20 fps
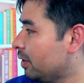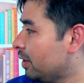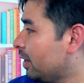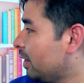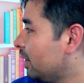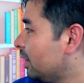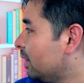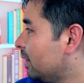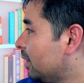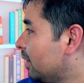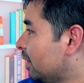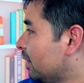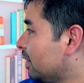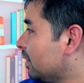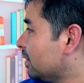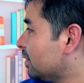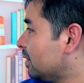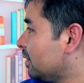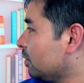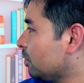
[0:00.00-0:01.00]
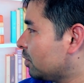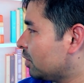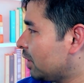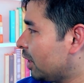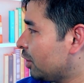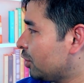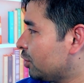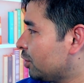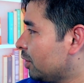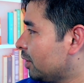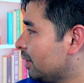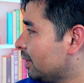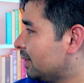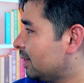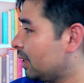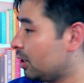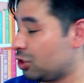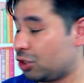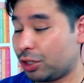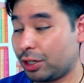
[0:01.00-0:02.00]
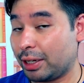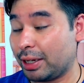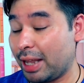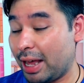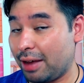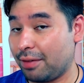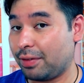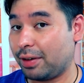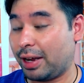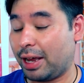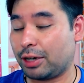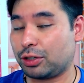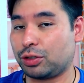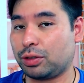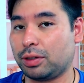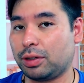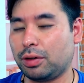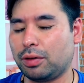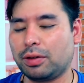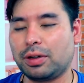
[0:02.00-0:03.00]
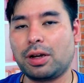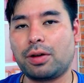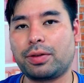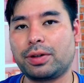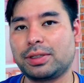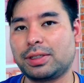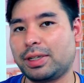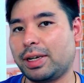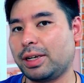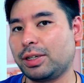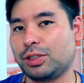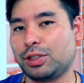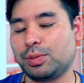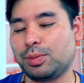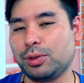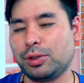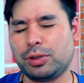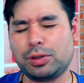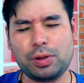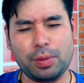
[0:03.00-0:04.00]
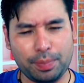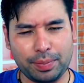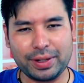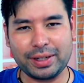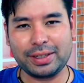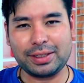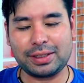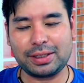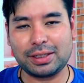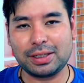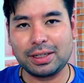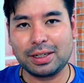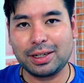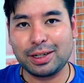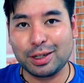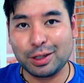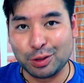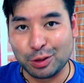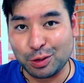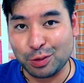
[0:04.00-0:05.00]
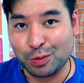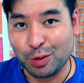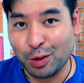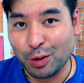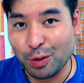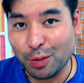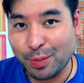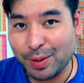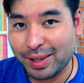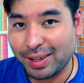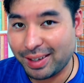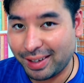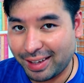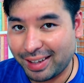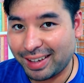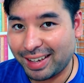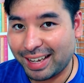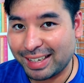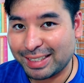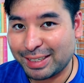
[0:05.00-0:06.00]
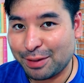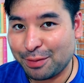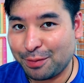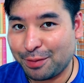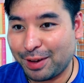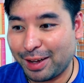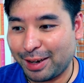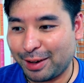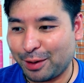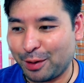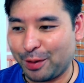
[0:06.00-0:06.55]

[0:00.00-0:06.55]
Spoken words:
Yeah, this new section is section 11 actually on our science book. So please just follow me and let's have fun.